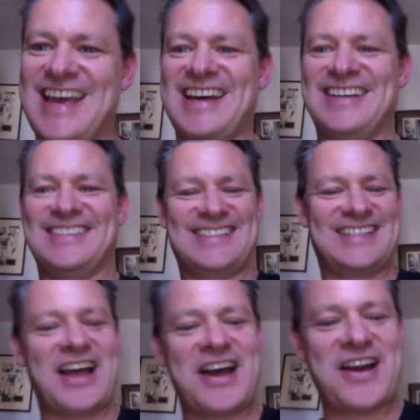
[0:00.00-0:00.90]

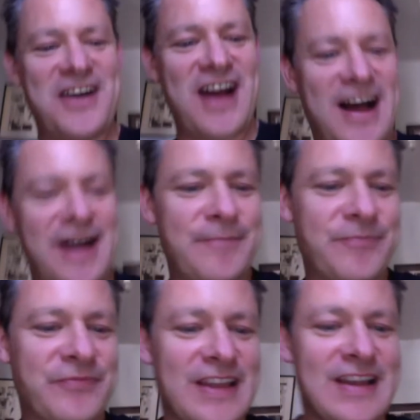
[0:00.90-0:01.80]
So
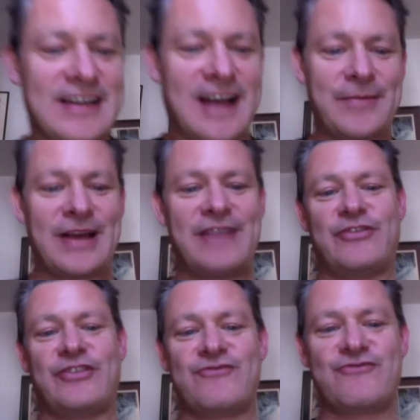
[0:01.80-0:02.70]
coming up for the
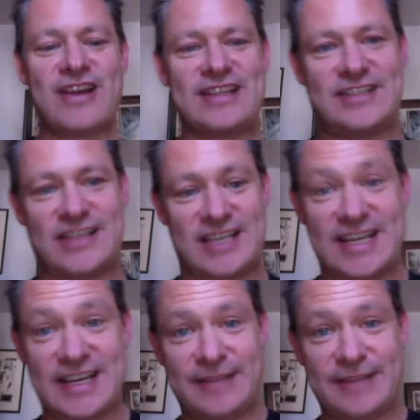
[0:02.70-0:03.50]
rest of the year,